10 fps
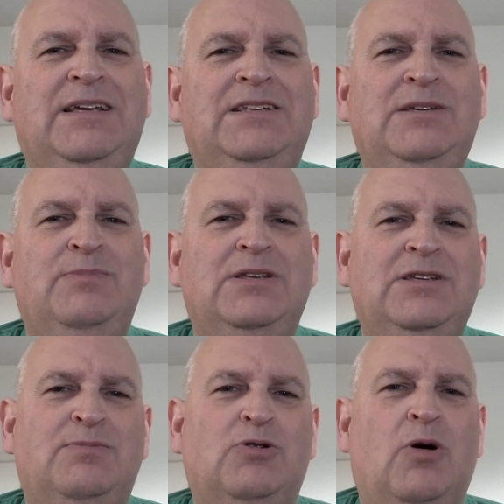itty
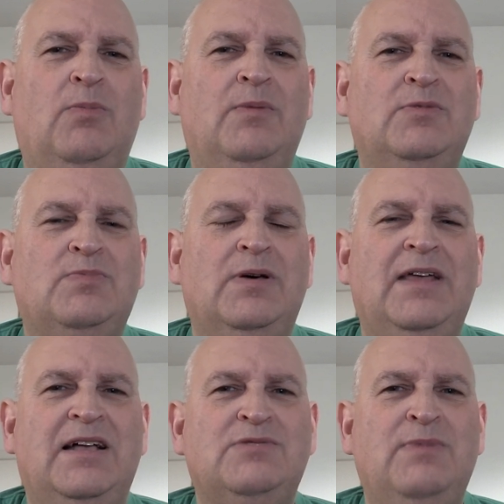bitty problems, but
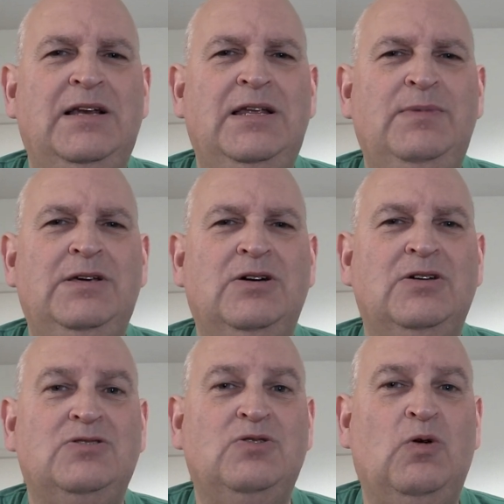that's mainly
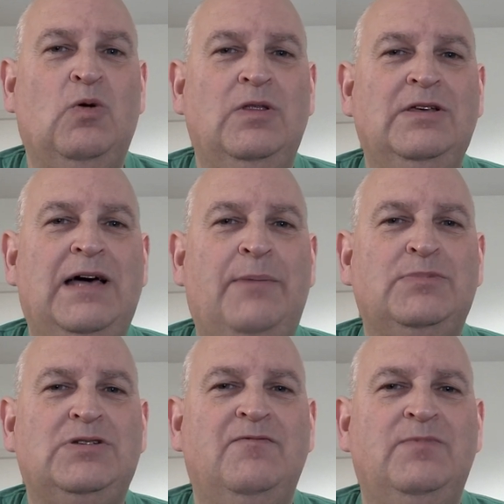because not all the
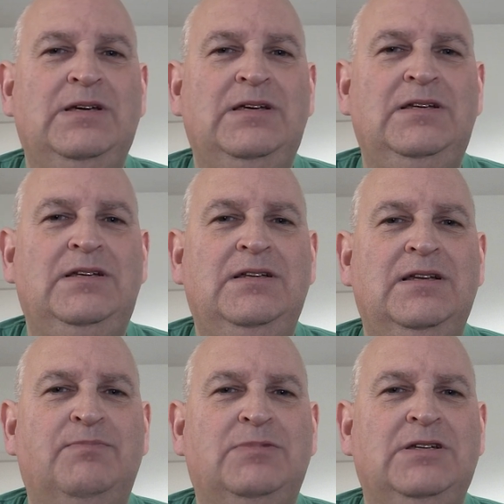apps have been
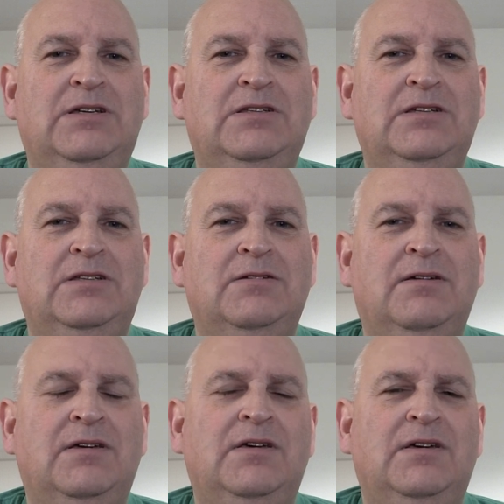updated.
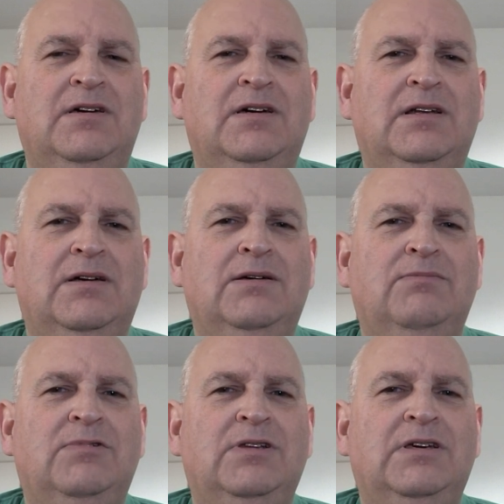
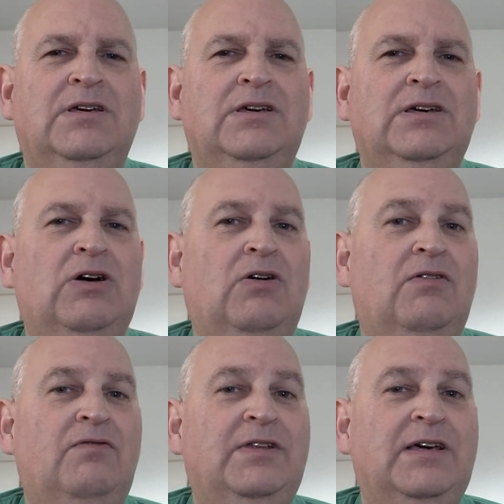I'm thinking
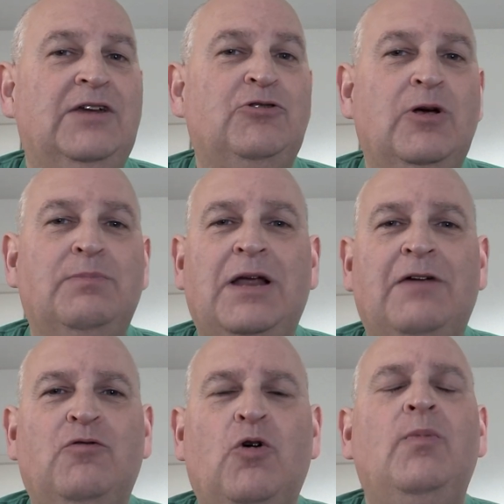of the Android
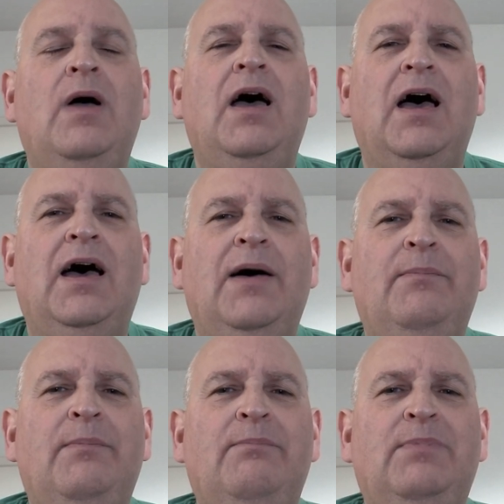platform.
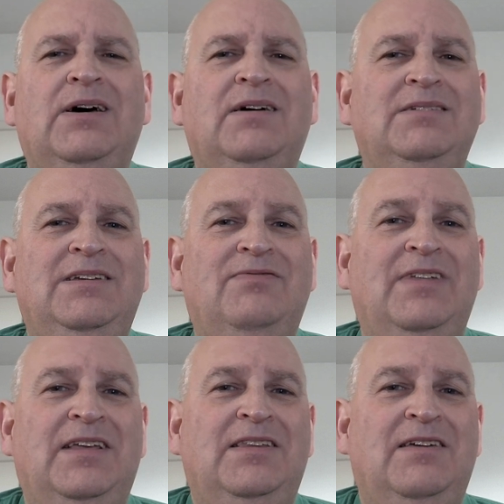But even
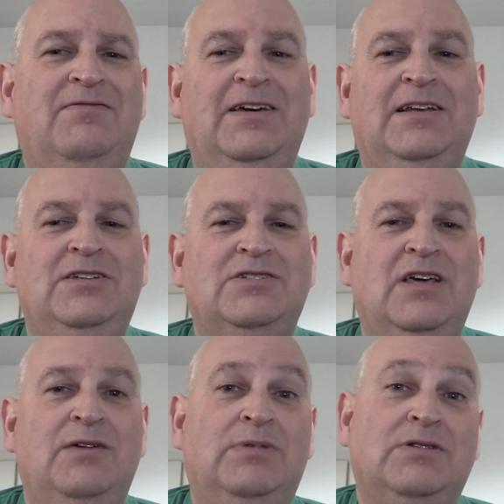then, they're fairly
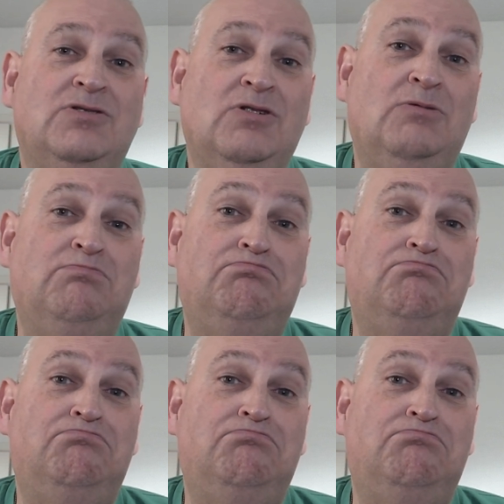stable, so,